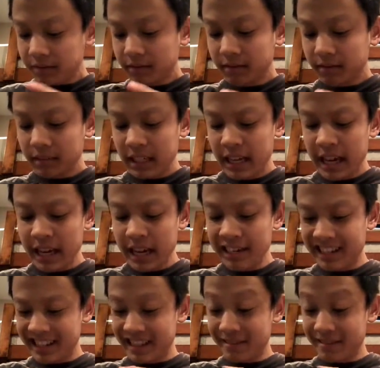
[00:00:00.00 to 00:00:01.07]
And
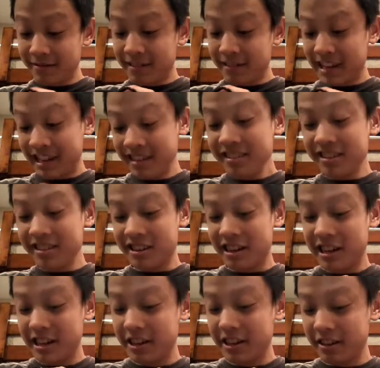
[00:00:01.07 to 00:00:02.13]
another
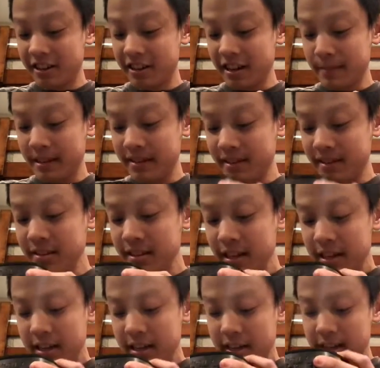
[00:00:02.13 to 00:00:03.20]
good thing about these
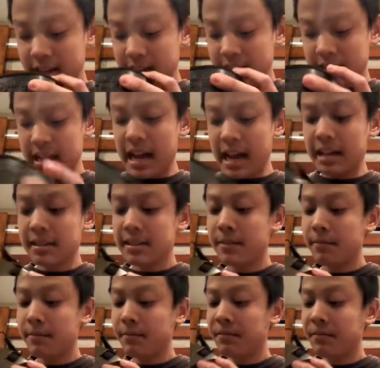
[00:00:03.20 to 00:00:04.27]
is that
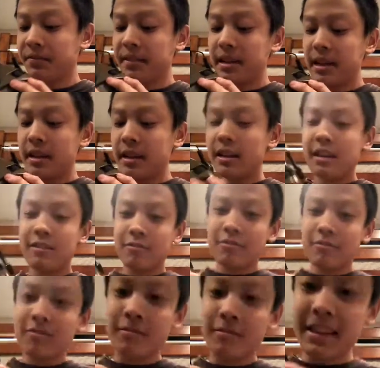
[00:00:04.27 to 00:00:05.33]
with
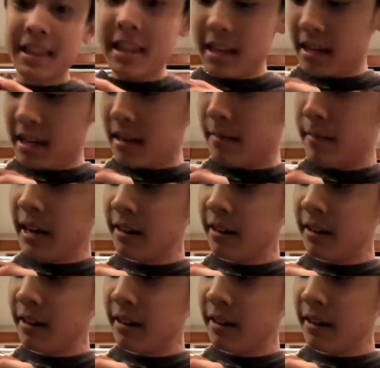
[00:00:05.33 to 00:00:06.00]
the microphone